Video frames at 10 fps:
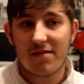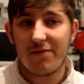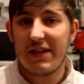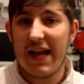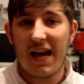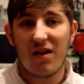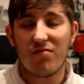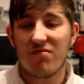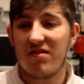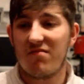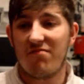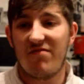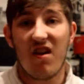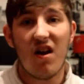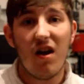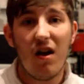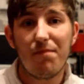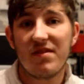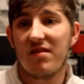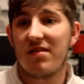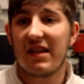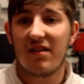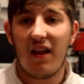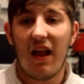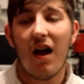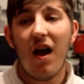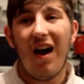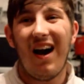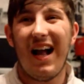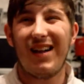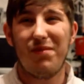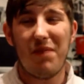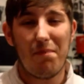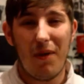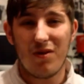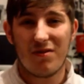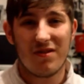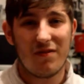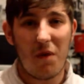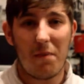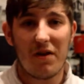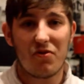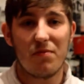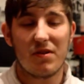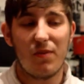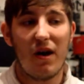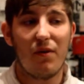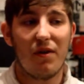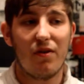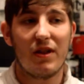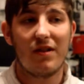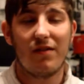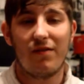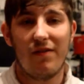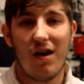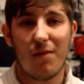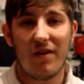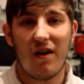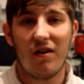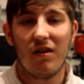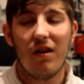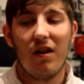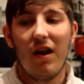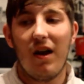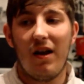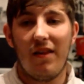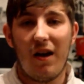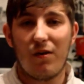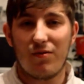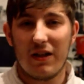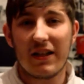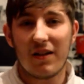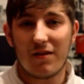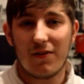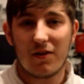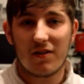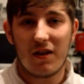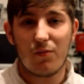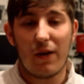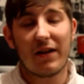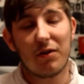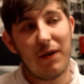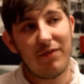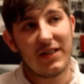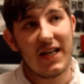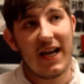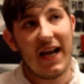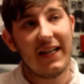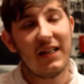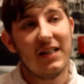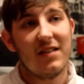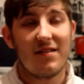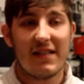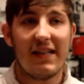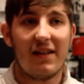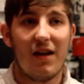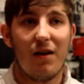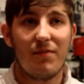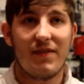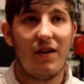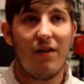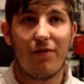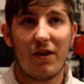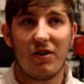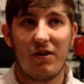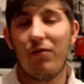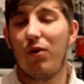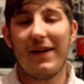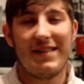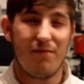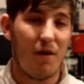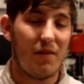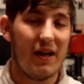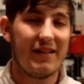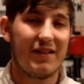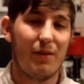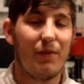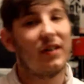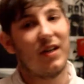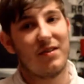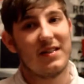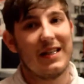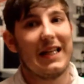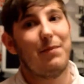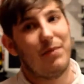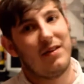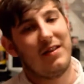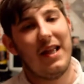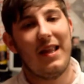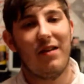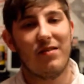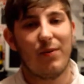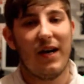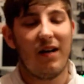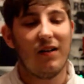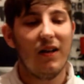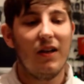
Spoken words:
for nouns and verbs and things like that. I actually made posters for my bedroom as well with all the different verbs on, and that was really useful because I'd wake up every day, see them, so they're fresh, they're always in my mind, and then when I go to sleep they're there as well.